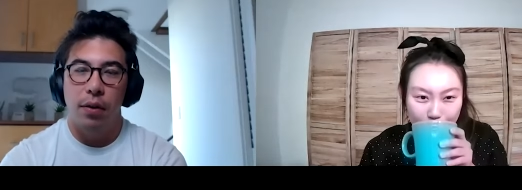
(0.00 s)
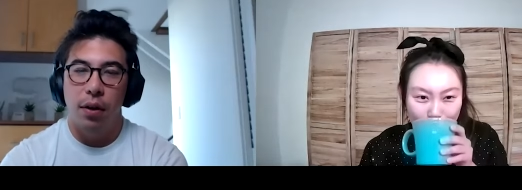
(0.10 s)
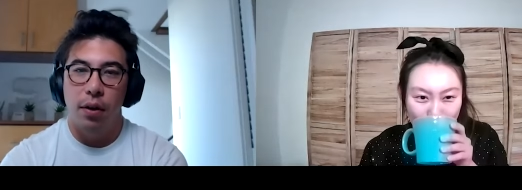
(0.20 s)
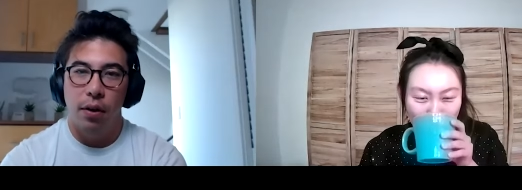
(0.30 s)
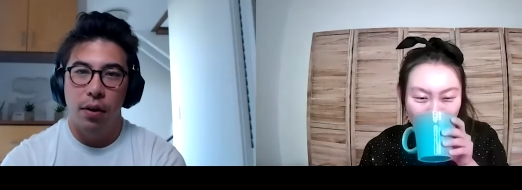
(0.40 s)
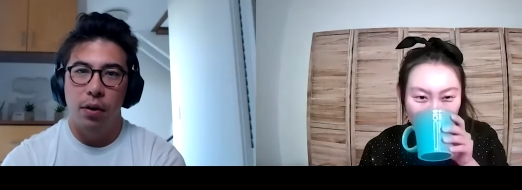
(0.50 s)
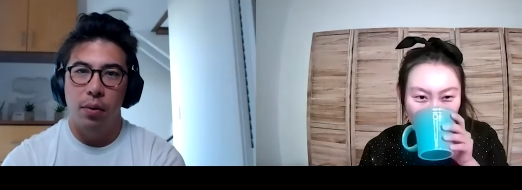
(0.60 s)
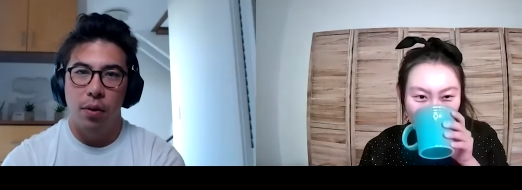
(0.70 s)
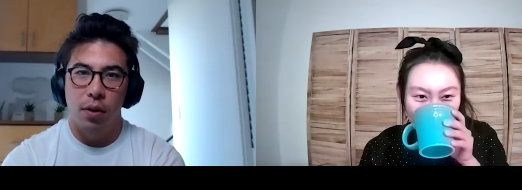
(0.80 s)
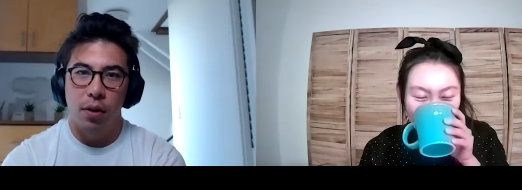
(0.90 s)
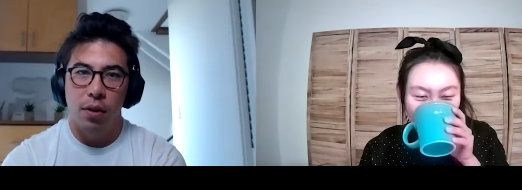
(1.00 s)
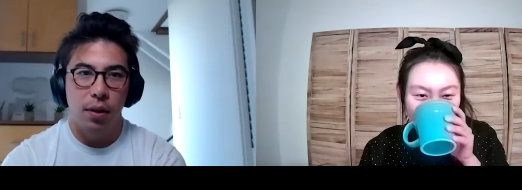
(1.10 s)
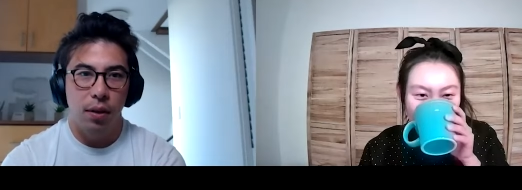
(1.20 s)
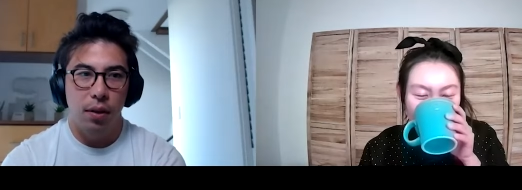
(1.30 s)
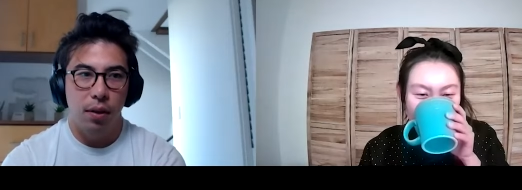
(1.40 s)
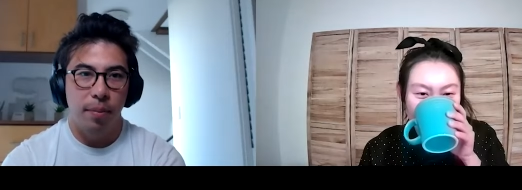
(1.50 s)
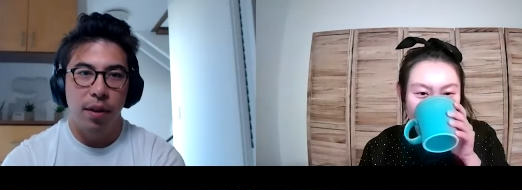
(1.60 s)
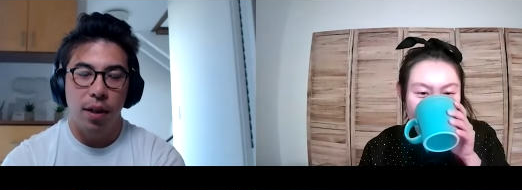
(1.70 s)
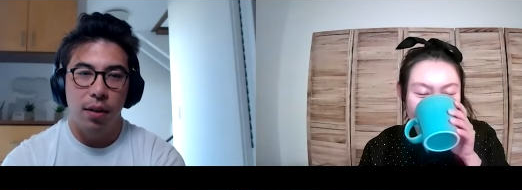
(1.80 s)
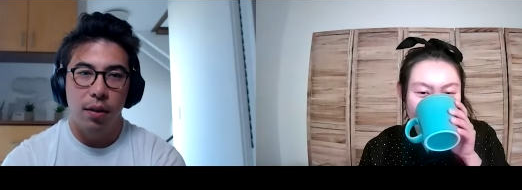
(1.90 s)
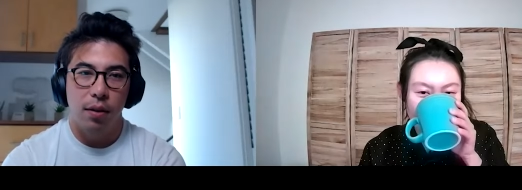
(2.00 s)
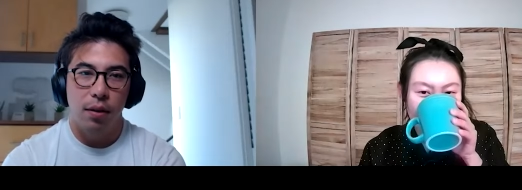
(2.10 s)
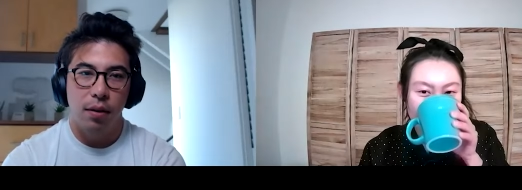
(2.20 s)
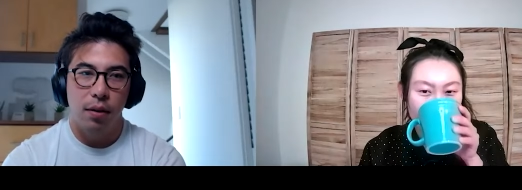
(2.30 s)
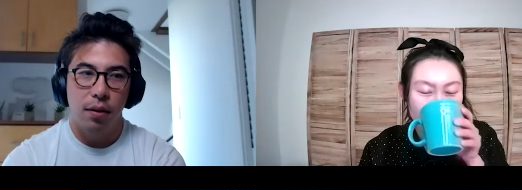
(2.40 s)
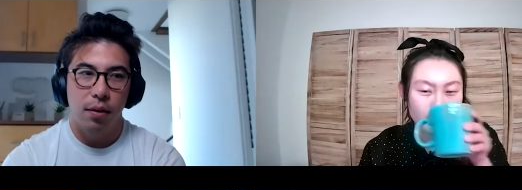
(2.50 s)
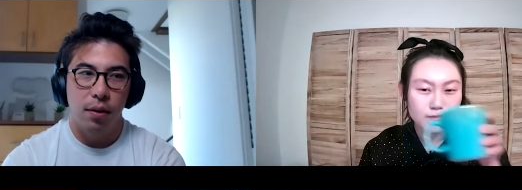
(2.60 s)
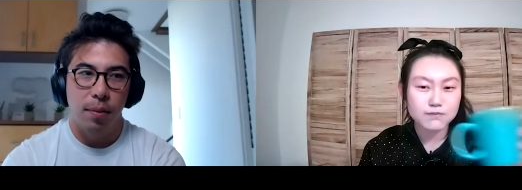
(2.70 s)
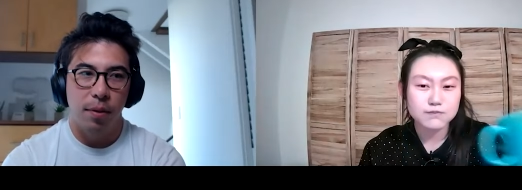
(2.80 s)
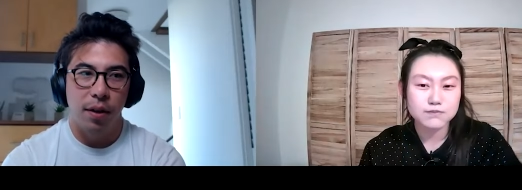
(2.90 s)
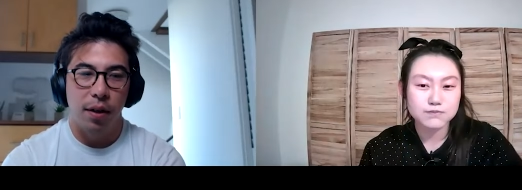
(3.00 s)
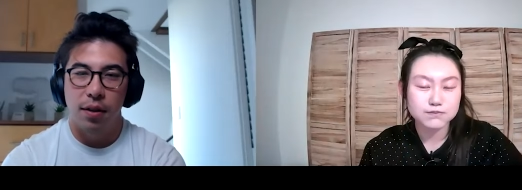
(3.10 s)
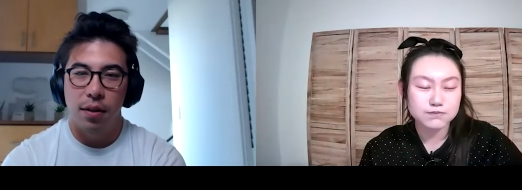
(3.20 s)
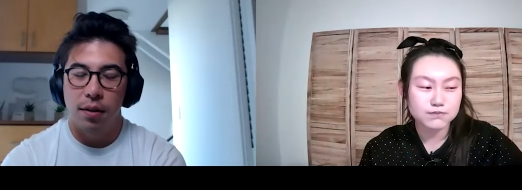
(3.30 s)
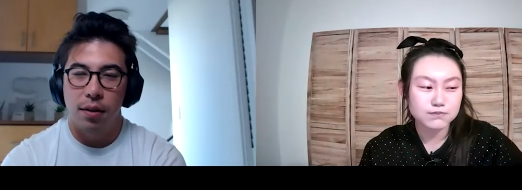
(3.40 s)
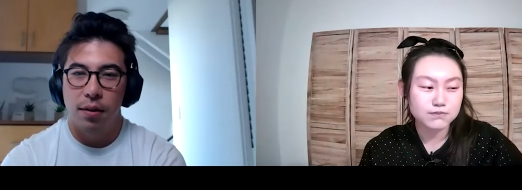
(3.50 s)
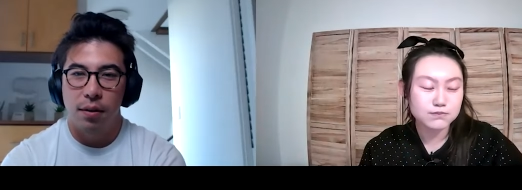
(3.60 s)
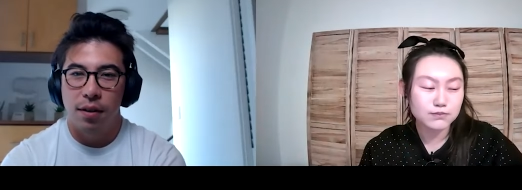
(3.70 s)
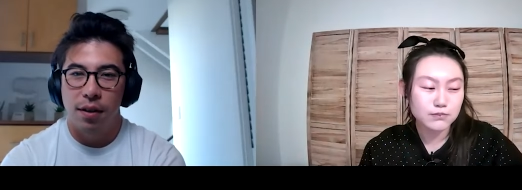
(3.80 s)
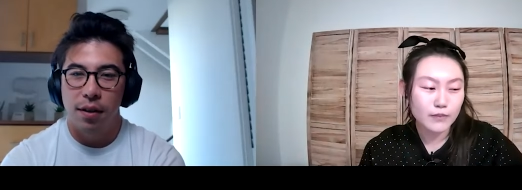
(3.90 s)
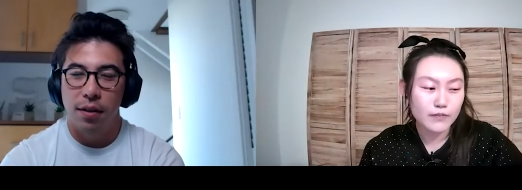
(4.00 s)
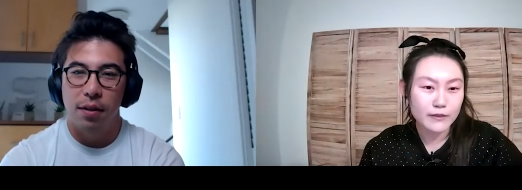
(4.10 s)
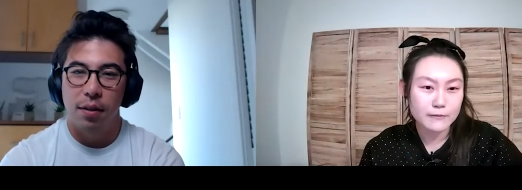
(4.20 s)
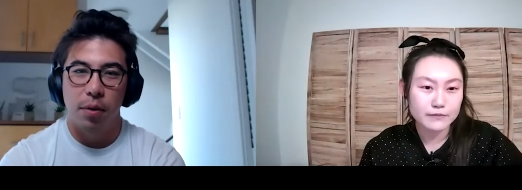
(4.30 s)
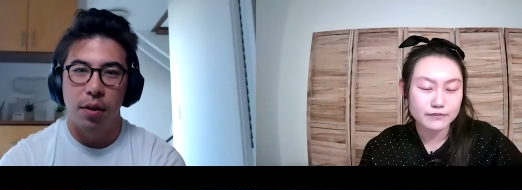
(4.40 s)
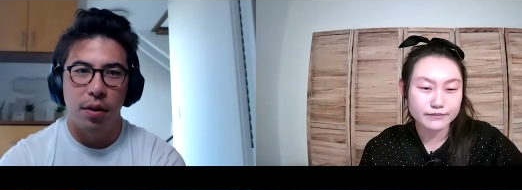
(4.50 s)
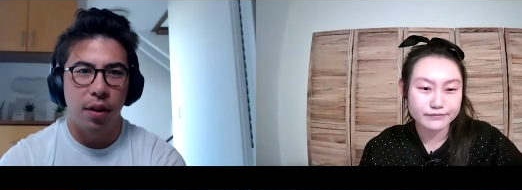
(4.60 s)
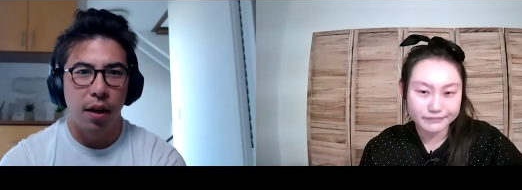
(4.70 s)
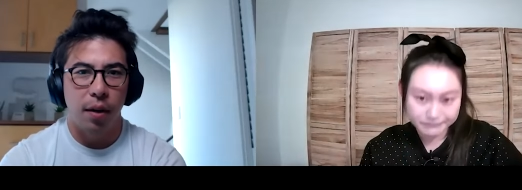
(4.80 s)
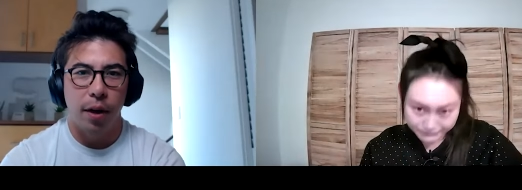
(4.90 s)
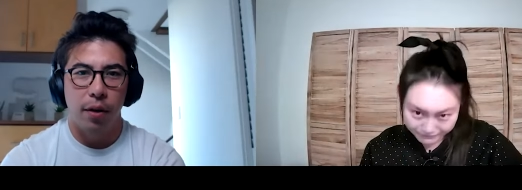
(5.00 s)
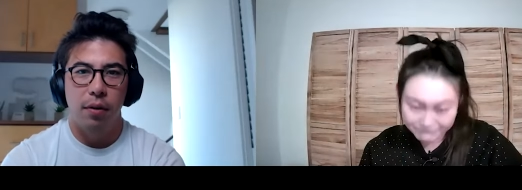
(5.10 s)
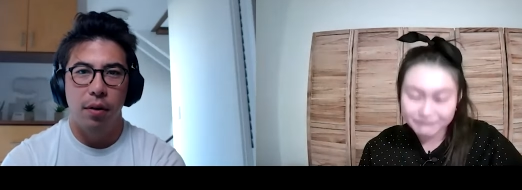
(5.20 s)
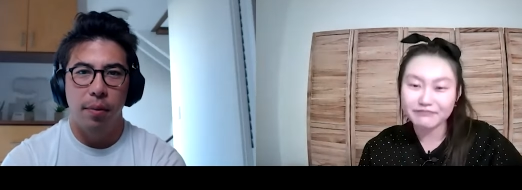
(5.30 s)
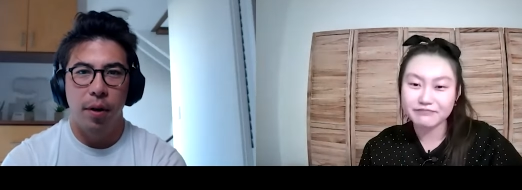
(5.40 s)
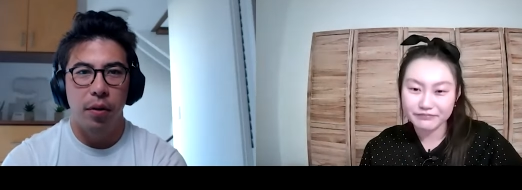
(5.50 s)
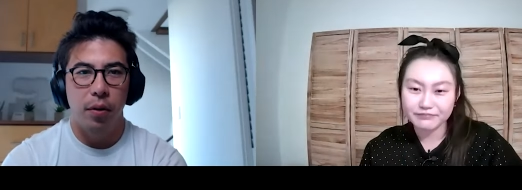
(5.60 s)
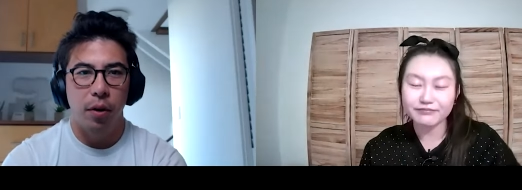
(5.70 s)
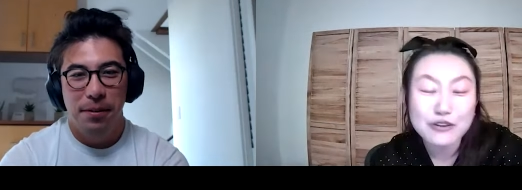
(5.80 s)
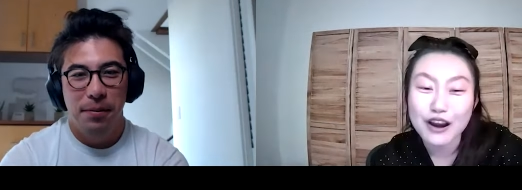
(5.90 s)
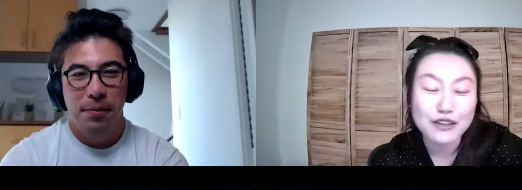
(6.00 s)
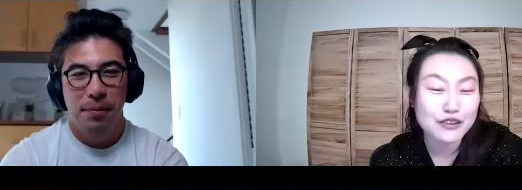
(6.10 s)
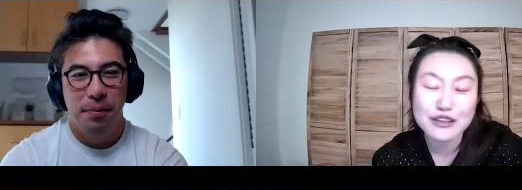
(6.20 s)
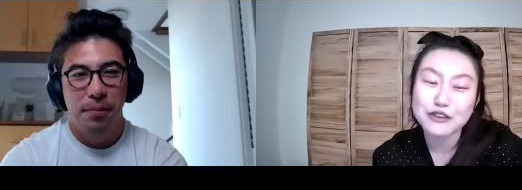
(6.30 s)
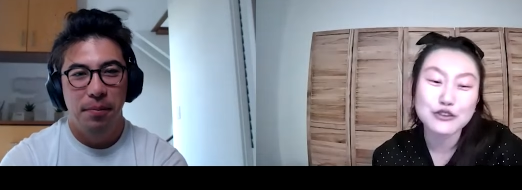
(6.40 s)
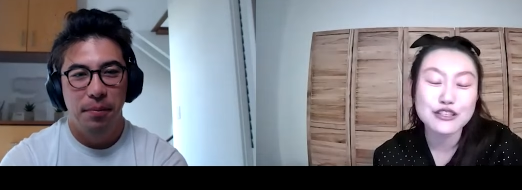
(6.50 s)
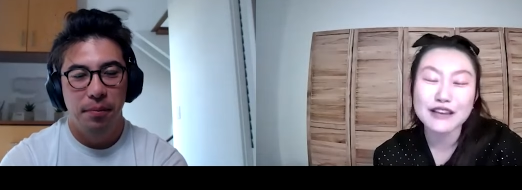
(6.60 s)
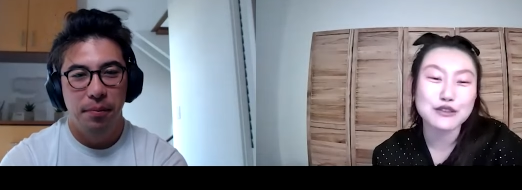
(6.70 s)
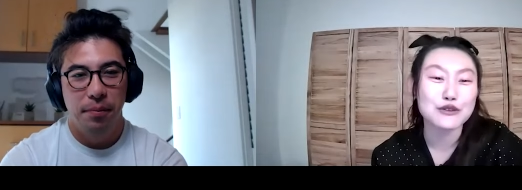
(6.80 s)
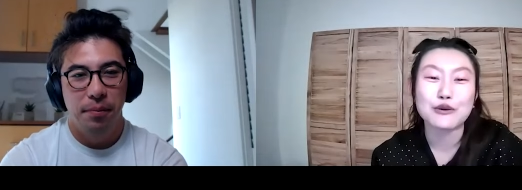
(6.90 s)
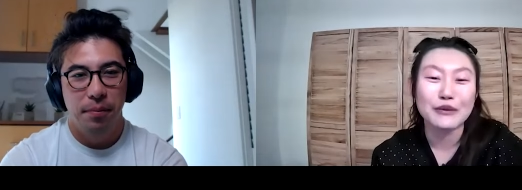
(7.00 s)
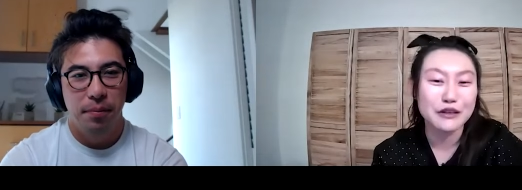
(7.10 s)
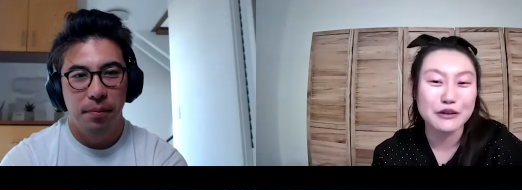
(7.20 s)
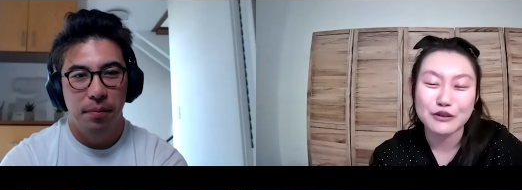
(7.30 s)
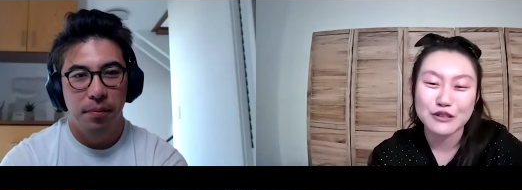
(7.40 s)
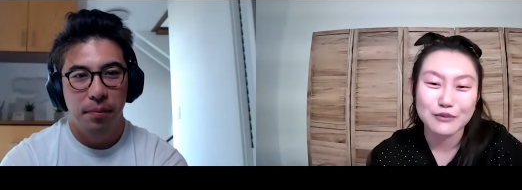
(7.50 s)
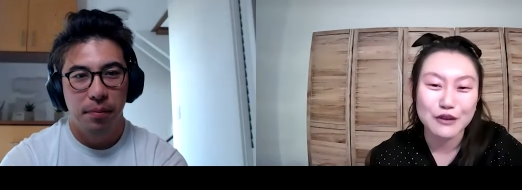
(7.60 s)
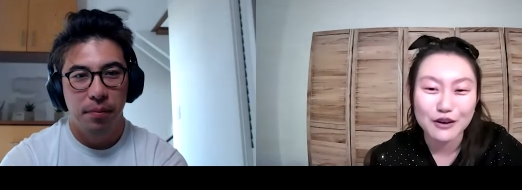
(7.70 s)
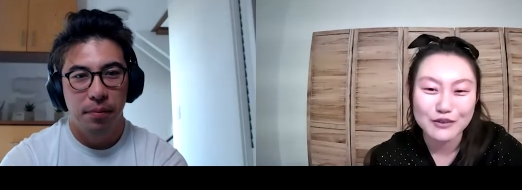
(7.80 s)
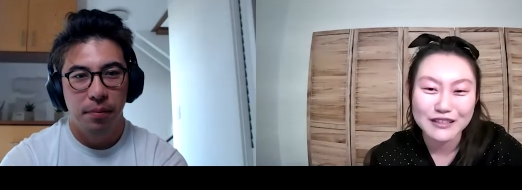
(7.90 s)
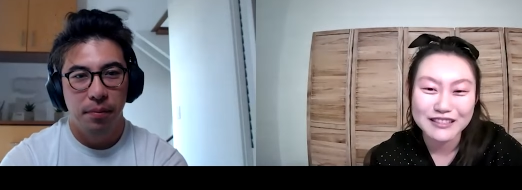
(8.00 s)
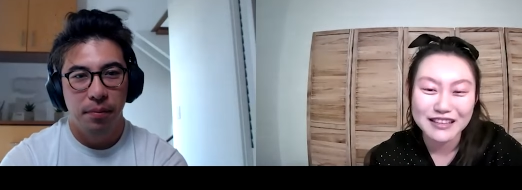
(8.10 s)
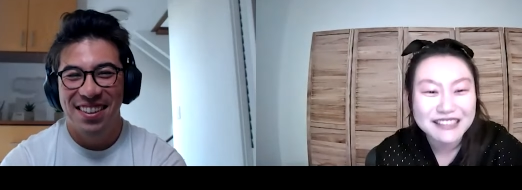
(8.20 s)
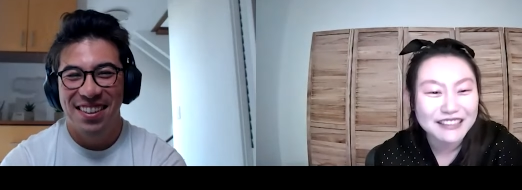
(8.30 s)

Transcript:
Speaker 1: there into the world, I mean, that's some of the nicest things that someone could say about about your work.
Speaker 2: Your other, like, you just have so many wholesome comments,